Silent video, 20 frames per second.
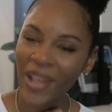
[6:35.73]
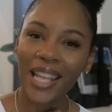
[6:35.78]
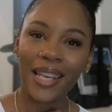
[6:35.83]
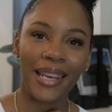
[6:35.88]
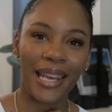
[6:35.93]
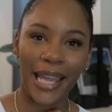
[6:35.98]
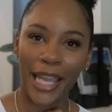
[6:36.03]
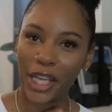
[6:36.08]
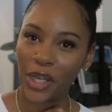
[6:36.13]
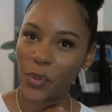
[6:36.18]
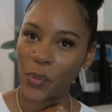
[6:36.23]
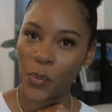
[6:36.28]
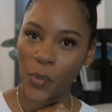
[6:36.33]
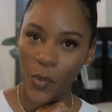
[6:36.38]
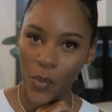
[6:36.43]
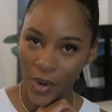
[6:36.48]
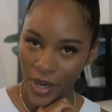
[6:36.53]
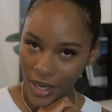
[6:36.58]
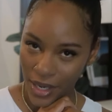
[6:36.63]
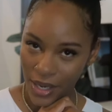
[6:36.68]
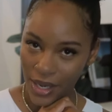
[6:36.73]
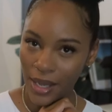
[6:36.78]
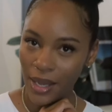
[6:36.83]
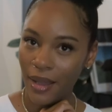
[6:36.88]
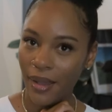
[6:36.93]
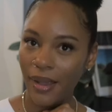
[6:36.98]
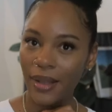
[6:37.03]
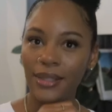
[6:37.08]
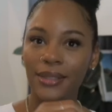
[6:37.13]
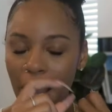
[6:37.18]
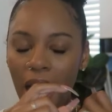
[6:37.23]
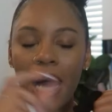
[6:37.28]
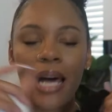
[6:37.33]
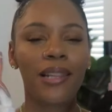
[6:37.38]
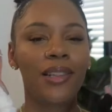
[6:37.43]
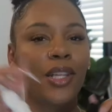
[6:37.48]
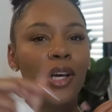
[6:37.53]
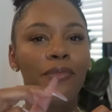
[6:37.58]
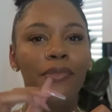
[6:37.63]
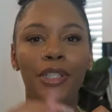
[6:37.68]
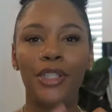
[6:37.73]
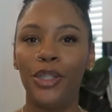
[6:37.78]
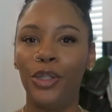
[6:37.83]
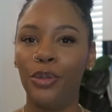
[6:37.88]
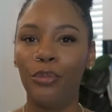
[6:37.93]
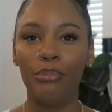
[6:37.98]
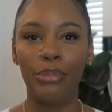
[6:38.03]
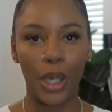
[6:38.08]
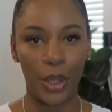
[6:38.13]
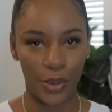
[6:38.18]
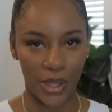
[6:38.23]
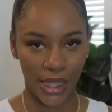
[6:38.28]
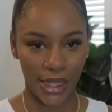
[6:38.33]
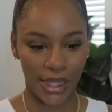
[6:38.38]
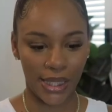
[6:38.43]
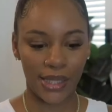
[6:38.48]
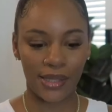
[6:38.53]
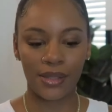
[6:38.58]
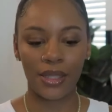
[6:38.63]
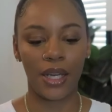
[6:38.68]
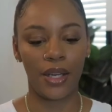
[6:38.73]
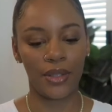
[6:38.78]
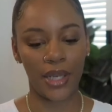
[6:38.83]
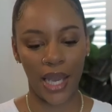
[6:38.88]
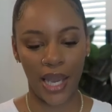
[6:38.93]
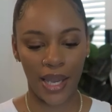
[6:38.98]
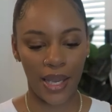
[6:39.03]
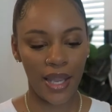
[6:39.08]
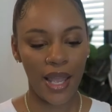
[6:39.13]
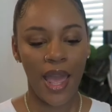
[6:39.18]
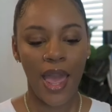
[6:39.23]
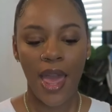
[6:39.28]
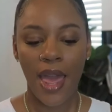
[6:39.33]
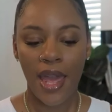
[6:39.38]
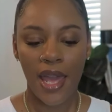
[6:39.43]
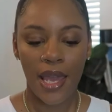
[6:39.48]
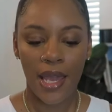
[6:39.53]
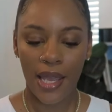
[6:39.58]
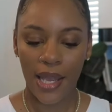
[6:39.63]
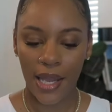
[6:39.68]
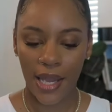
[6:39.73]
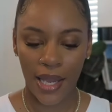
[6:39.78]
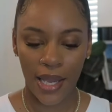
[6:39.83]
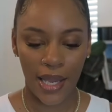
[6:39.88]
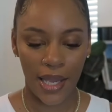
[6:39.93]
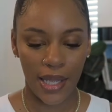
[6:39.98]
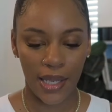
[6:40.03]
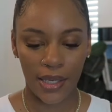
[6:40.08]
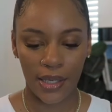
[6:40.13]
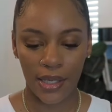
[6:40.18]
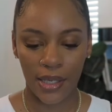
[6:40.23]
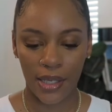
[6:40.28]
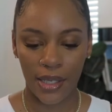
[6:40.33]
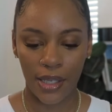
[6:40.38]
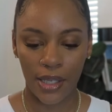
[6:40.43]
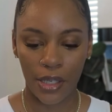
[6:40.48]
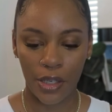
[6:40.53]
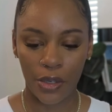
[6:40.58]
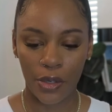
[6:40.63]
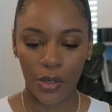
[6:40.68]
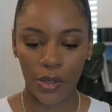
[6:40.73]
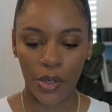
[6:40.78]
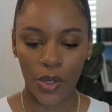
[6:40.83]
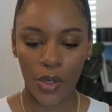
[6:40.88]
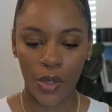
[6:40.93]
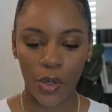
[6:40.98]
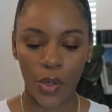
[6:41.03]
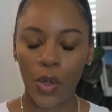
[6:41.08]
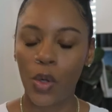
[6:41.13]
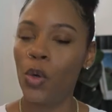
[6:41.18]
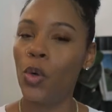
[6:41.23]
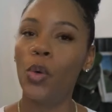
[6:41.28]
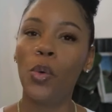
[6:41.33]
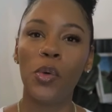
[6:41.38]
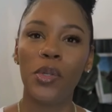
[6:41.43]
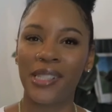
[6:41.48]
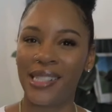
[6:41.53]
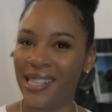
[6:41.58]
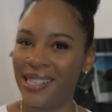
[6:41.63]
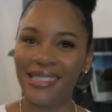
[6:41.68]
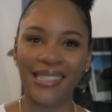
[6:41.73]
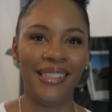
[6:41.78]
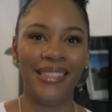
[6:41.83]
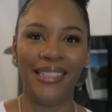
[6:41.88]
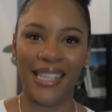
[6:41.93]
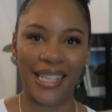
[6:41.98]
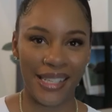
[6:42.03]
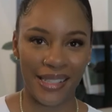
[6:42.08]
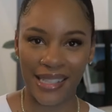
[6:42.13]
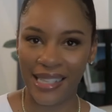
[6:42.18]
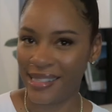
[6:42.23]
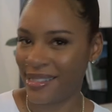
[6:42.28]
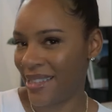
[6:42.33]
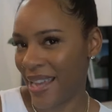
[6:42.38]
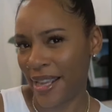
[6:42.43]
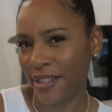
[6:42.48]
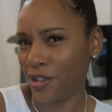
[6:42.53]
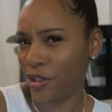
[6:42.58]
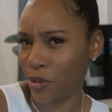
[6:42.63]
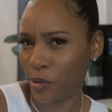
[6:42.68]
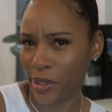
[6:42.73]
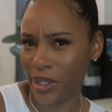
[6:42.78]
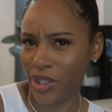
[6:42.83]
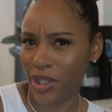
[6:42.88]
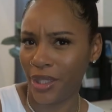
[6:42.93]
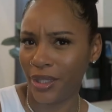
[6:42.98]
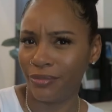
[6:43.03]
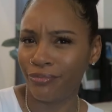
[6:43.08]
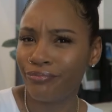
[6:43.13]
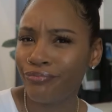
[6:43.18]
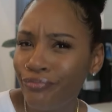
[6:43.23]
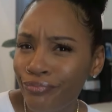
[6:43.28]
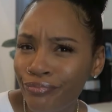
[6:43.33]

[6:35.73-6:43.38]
Like, what? I love a cute bonus, okay? And who doesn't need a satin scrunchie?